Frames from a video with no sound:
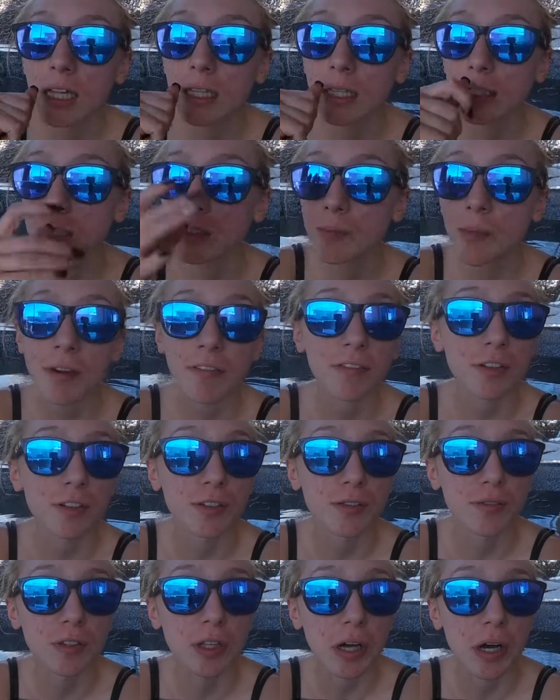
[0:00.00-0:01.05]
This is my
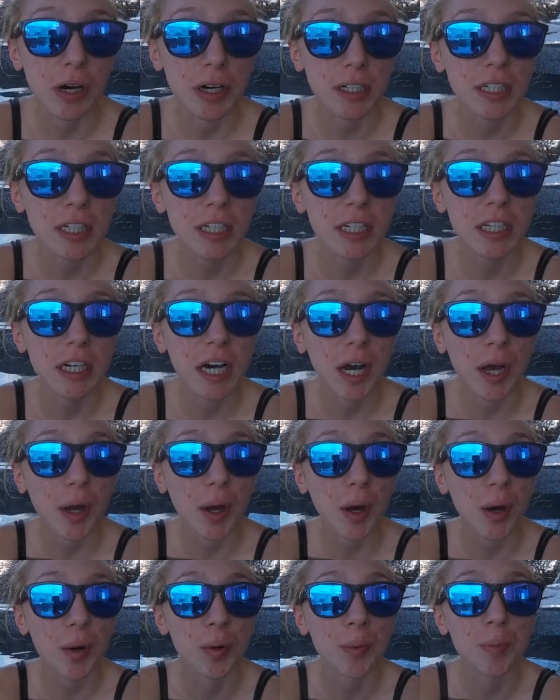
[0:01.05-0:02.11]
first vlog. I
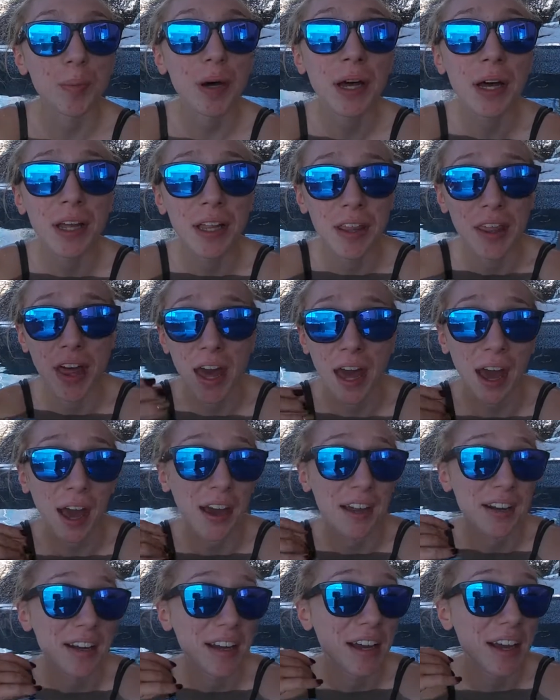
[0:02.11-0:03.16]
hope
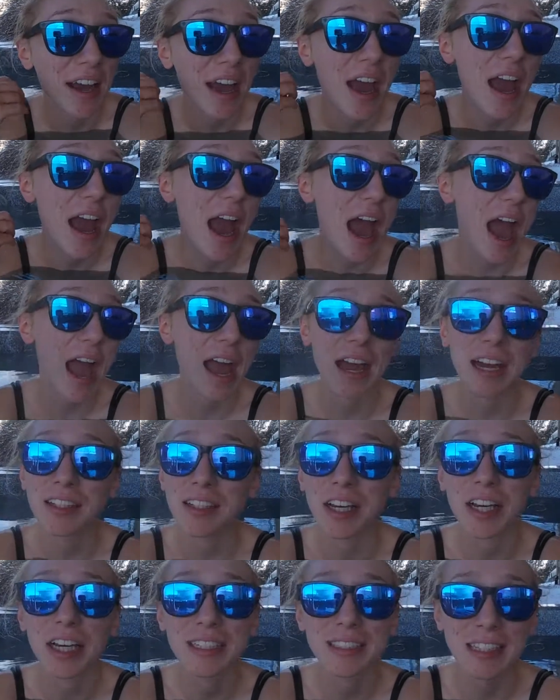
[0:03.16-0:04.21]
that as
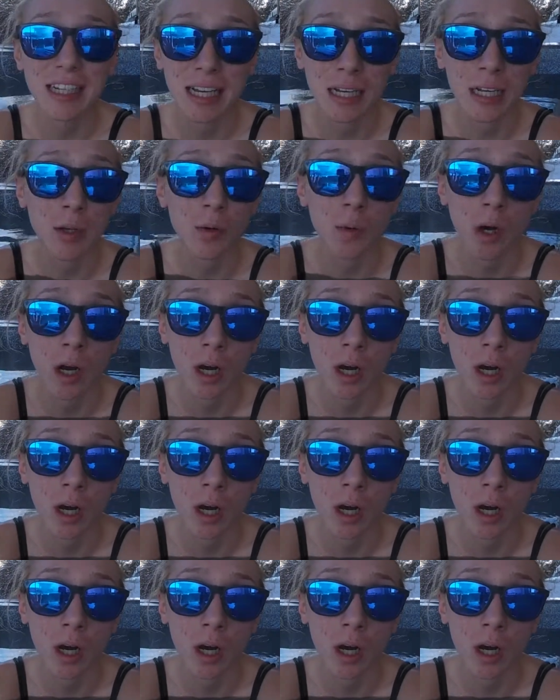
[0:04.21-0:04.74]
I continue